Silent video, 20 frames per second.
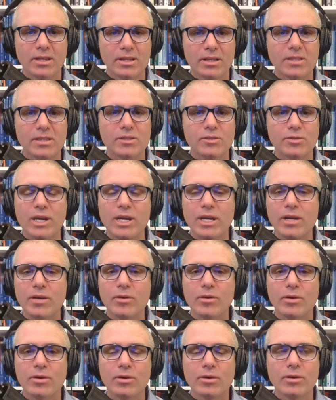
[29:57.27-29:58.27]
this training
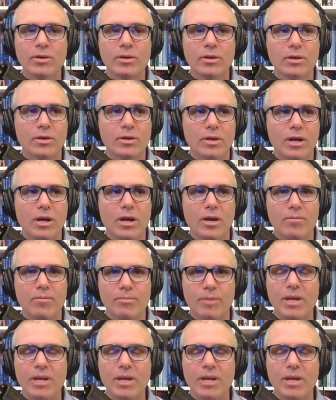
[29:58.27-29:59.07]
or um,